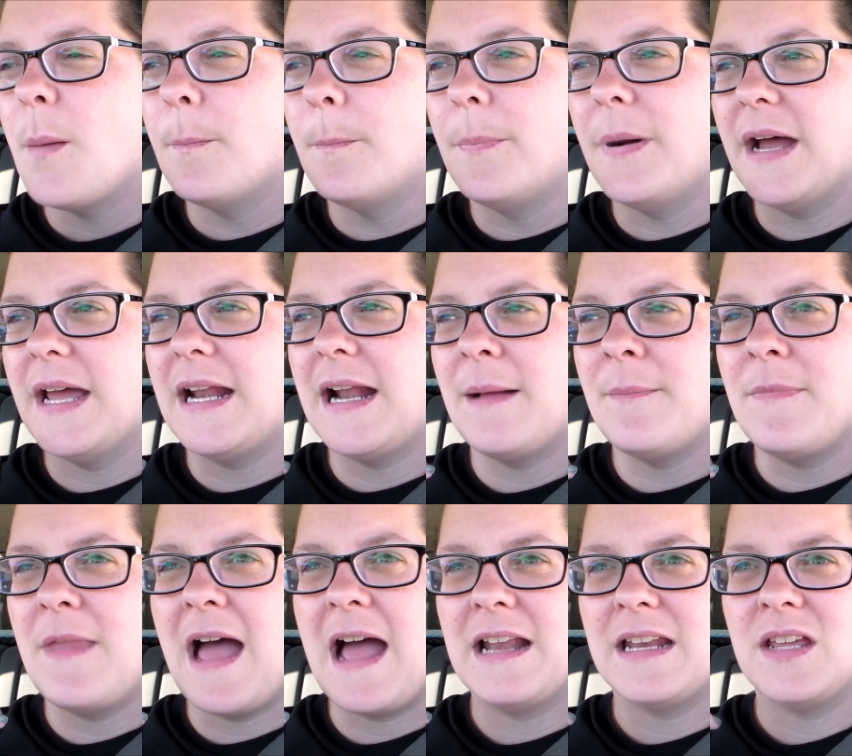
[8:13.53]
but I'm
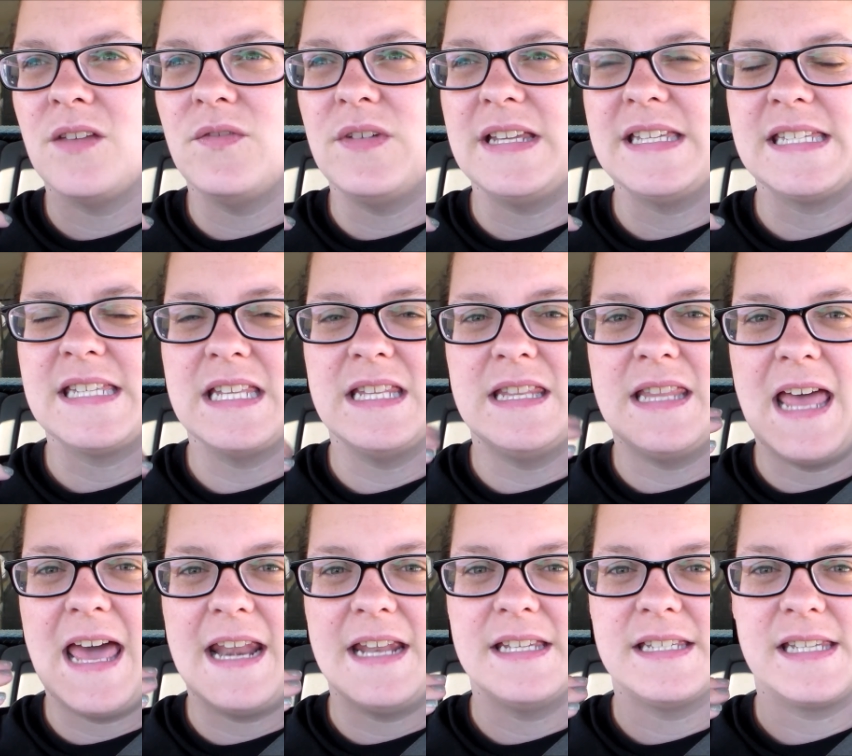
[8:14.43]
not convinced that
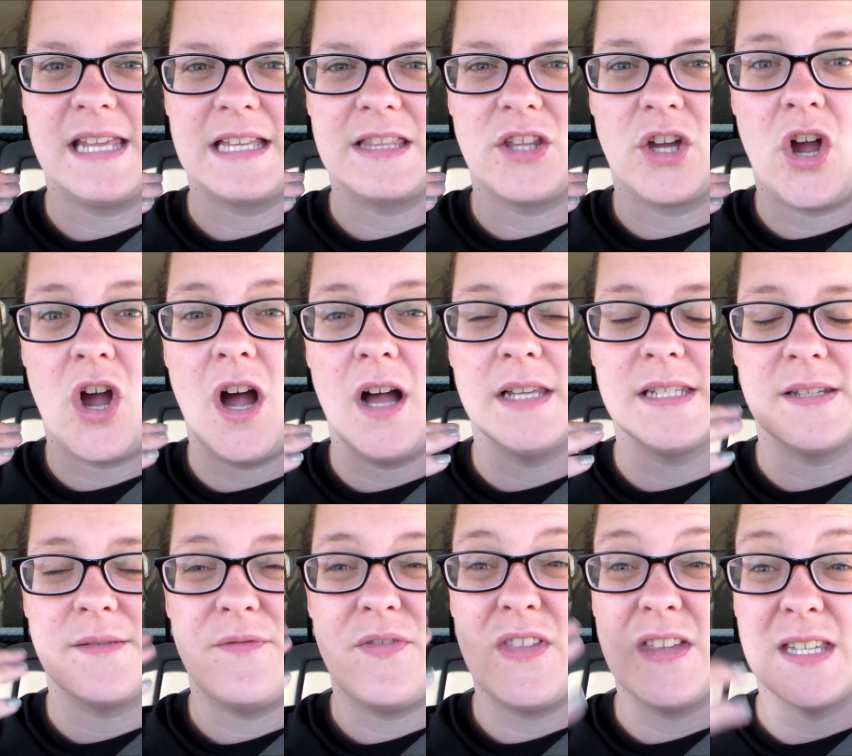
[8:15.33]
that is like the cause
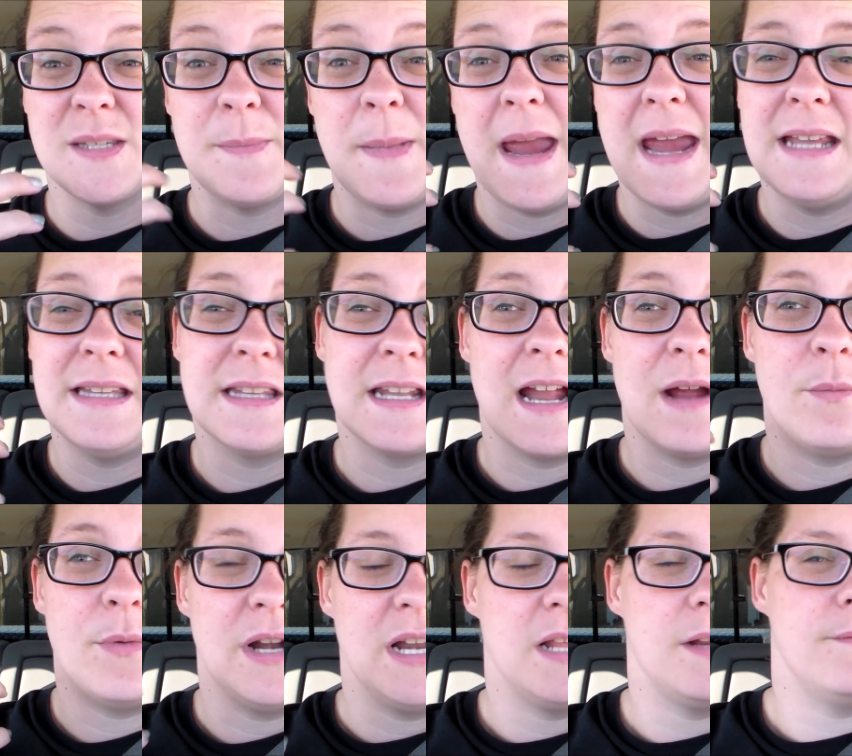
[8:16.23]
of this pain that I
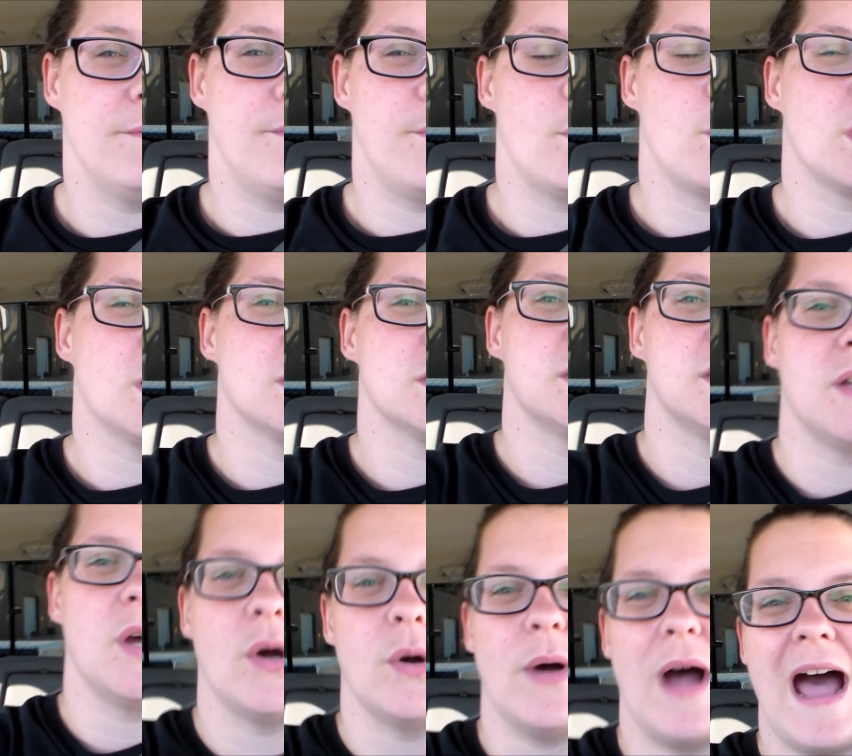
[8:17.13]
went in for.
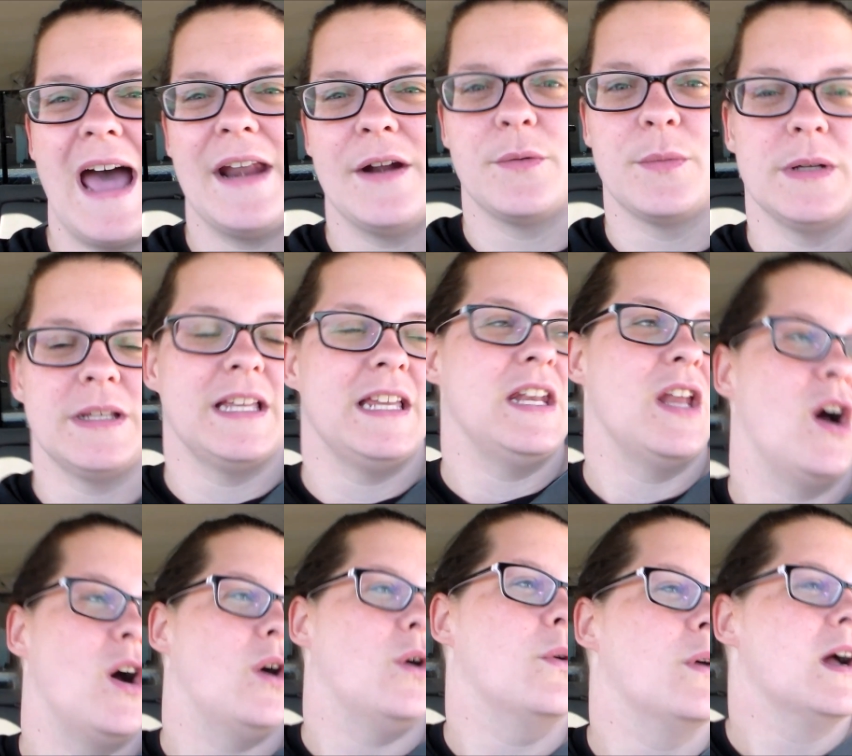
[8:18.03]
So I don't really
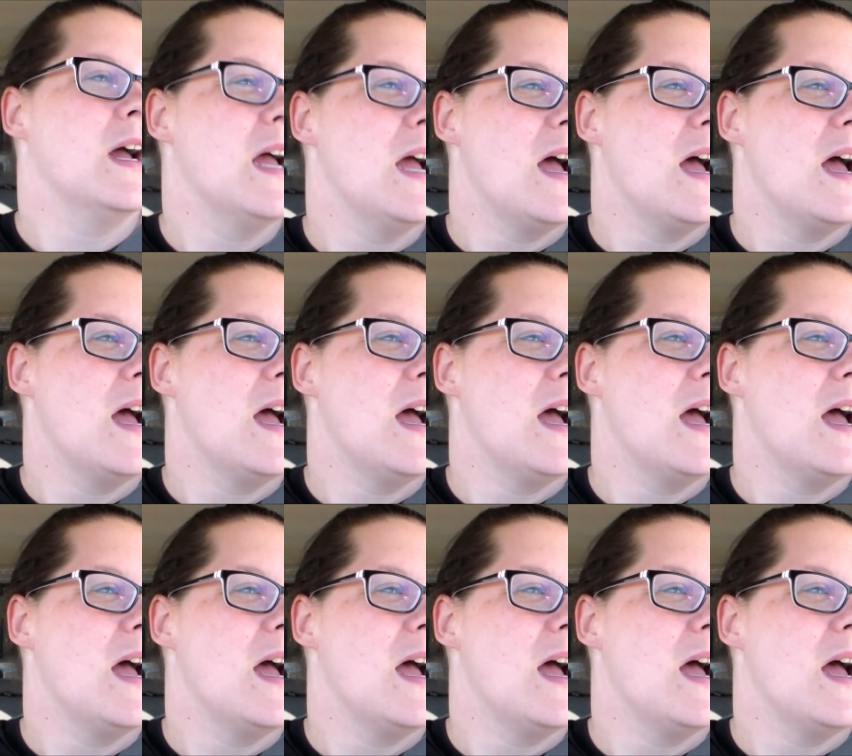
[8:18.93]
know.